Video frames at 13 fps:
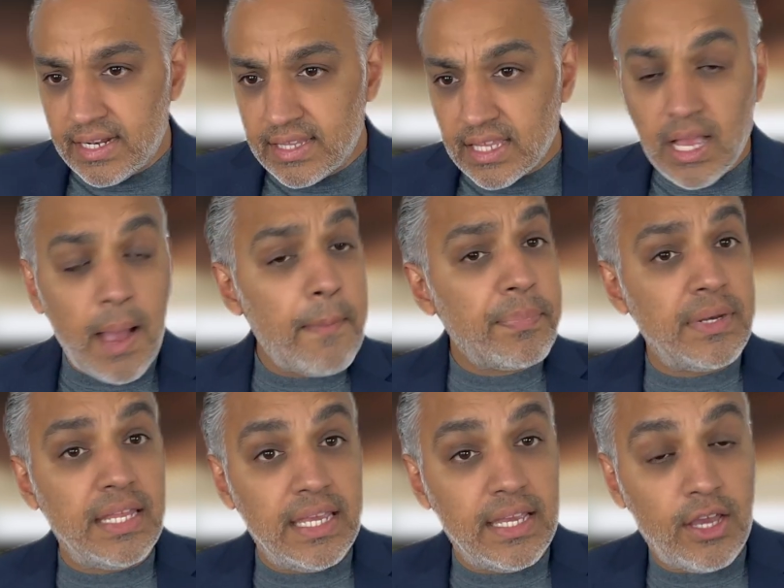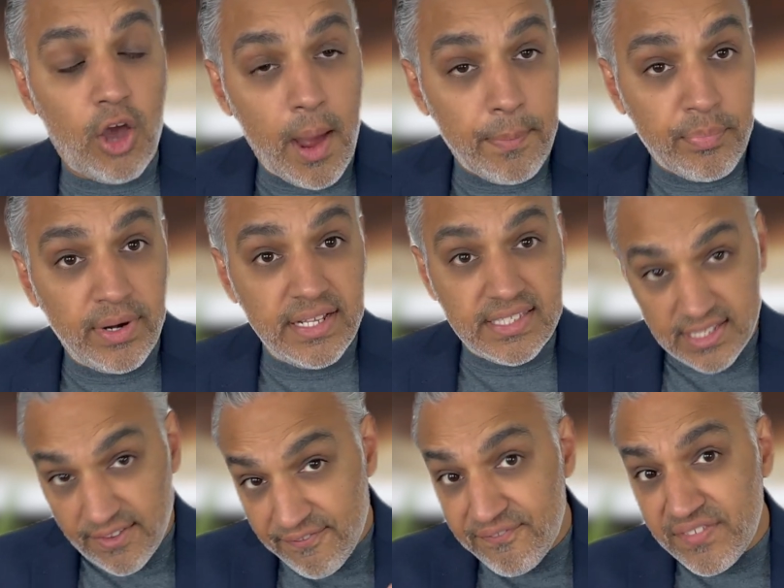the company operates
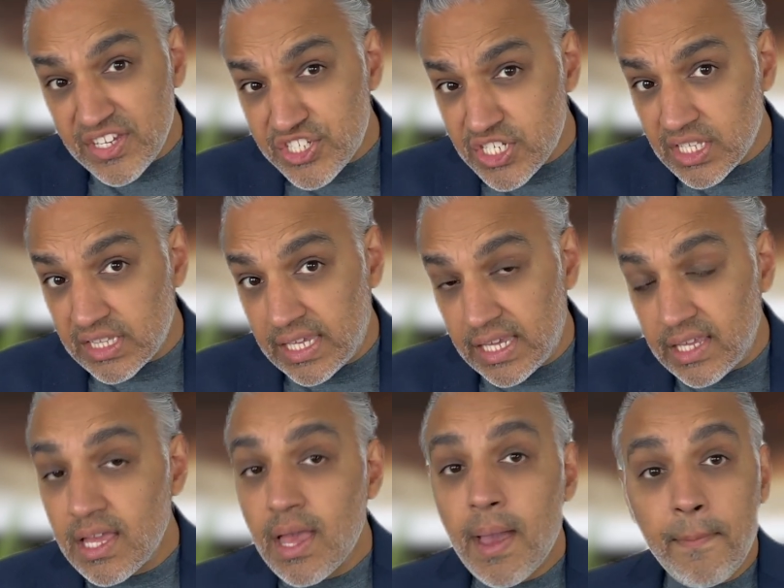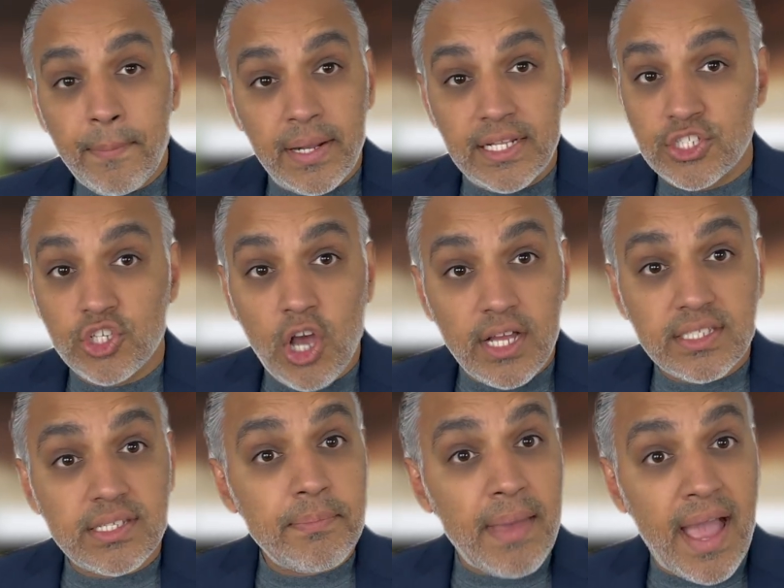efficiently, but it's got
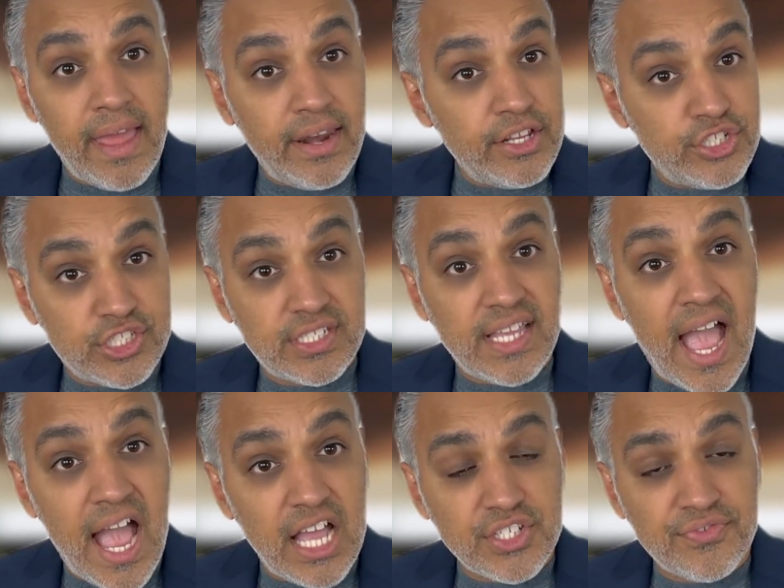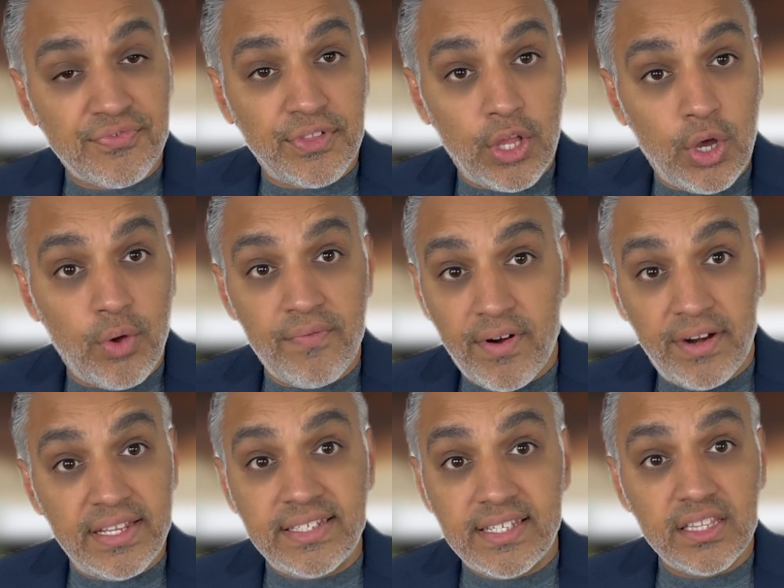to manage its cash flow
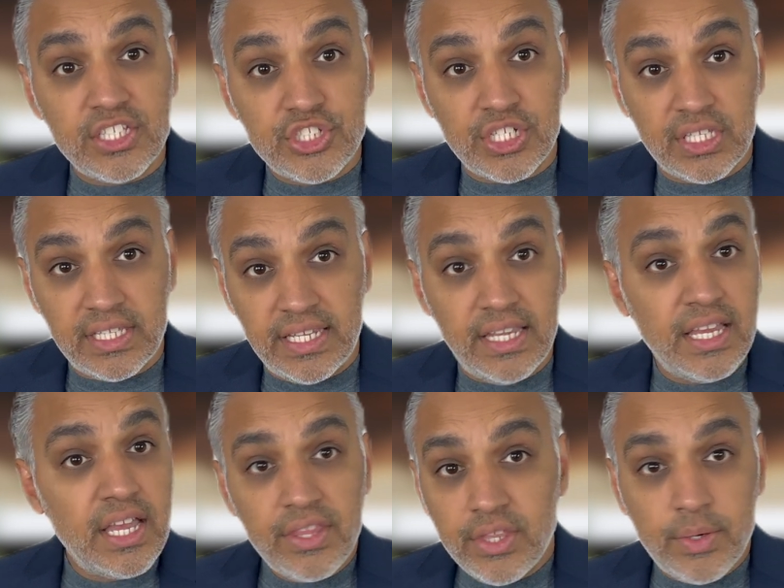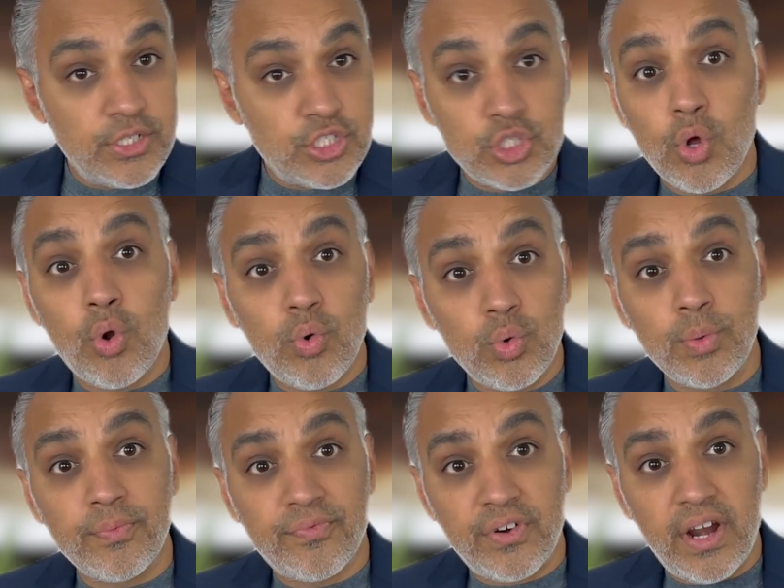very diligently. There is no
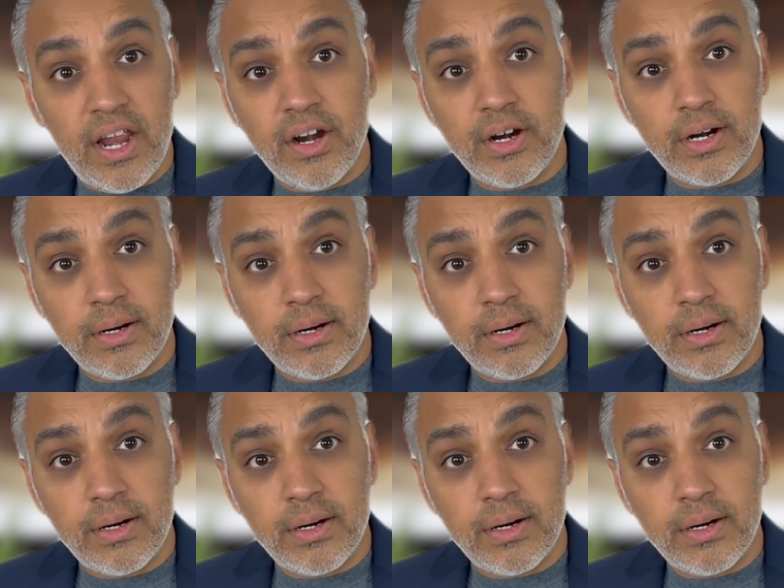room for error.